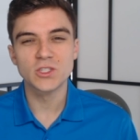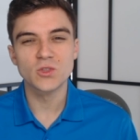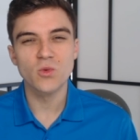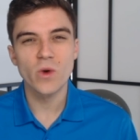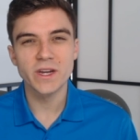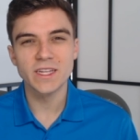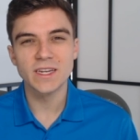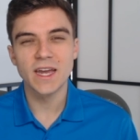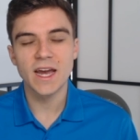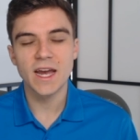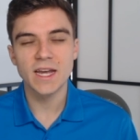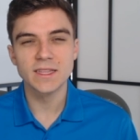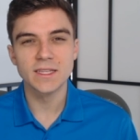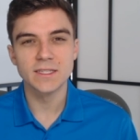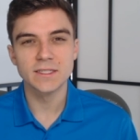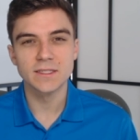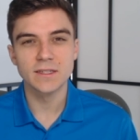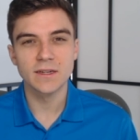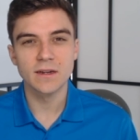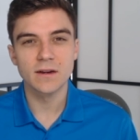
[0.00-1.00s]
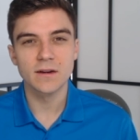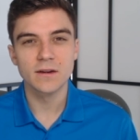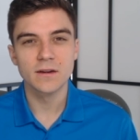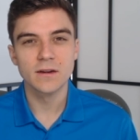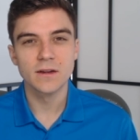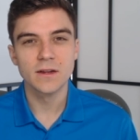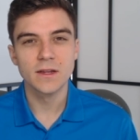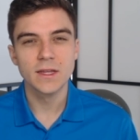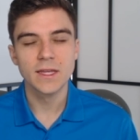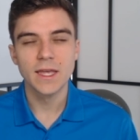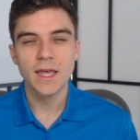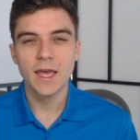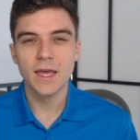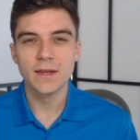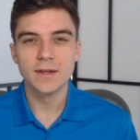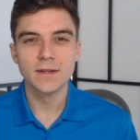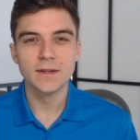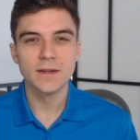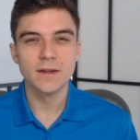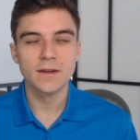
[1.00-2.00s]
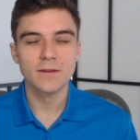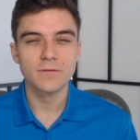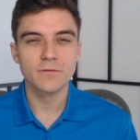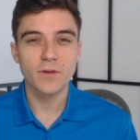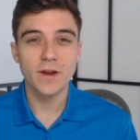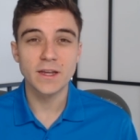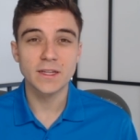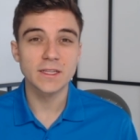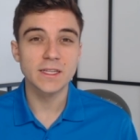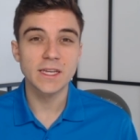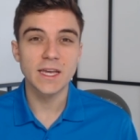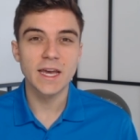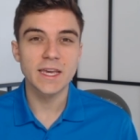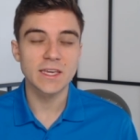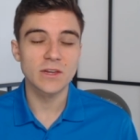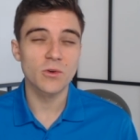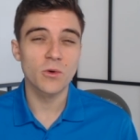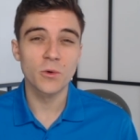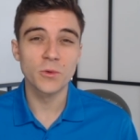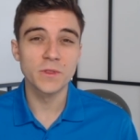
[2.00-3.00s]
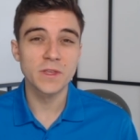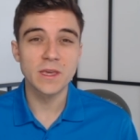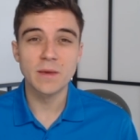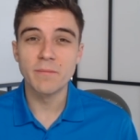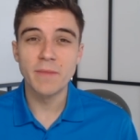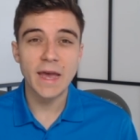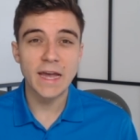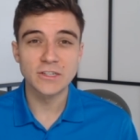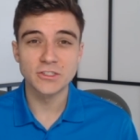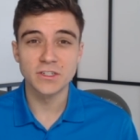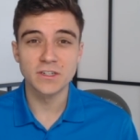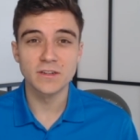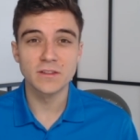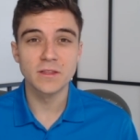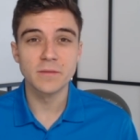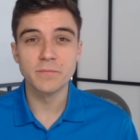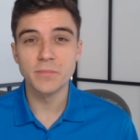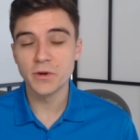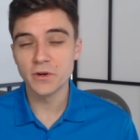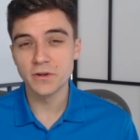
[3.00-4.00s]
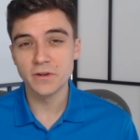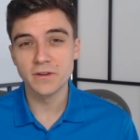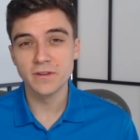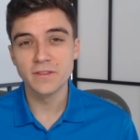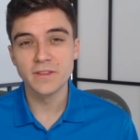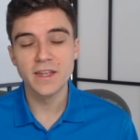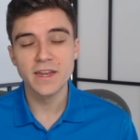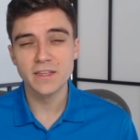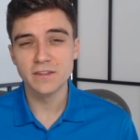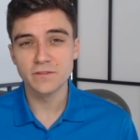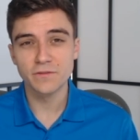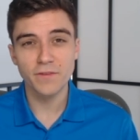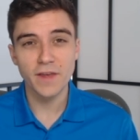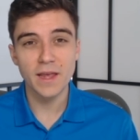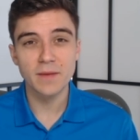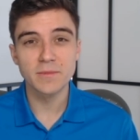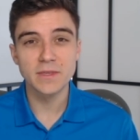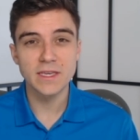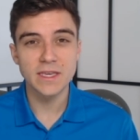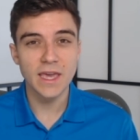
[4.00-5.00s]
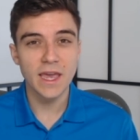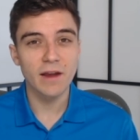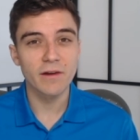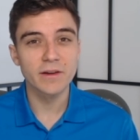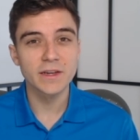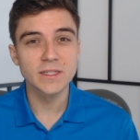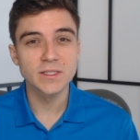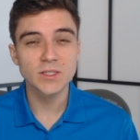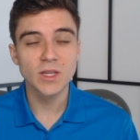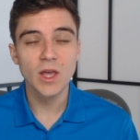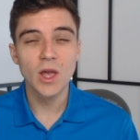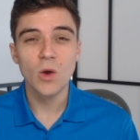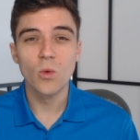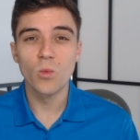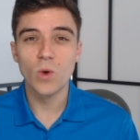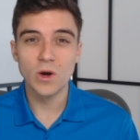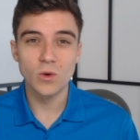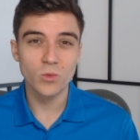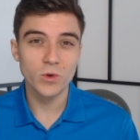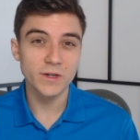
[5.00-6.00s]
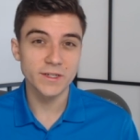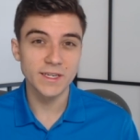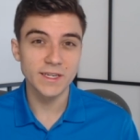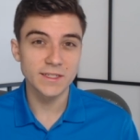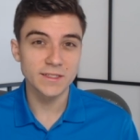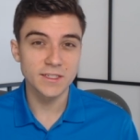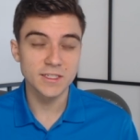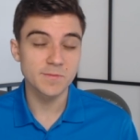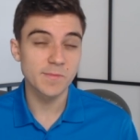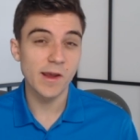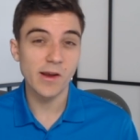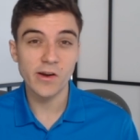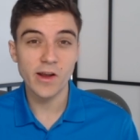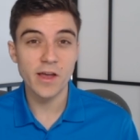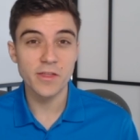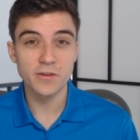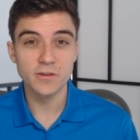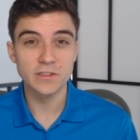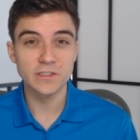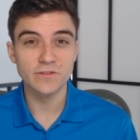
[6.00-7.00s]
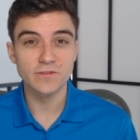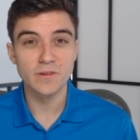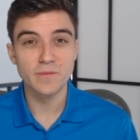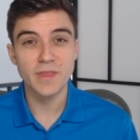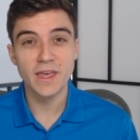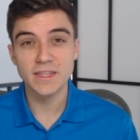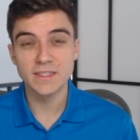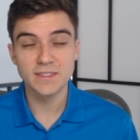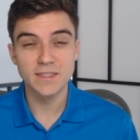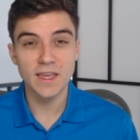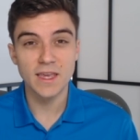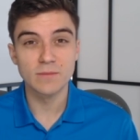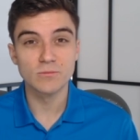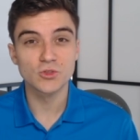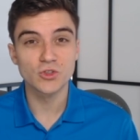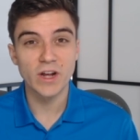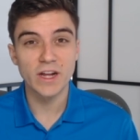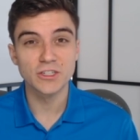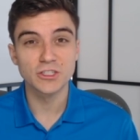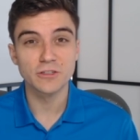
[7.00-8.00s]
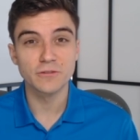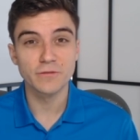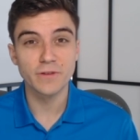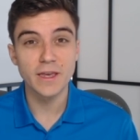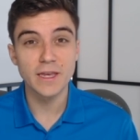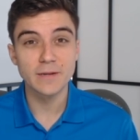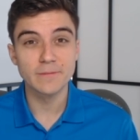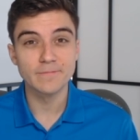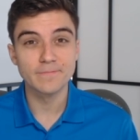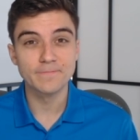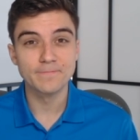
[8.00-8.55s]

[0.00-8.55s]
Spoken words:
29 this year, and frankly, I can only imagine the burden that his family carries while working to spare others from that same tragic fate.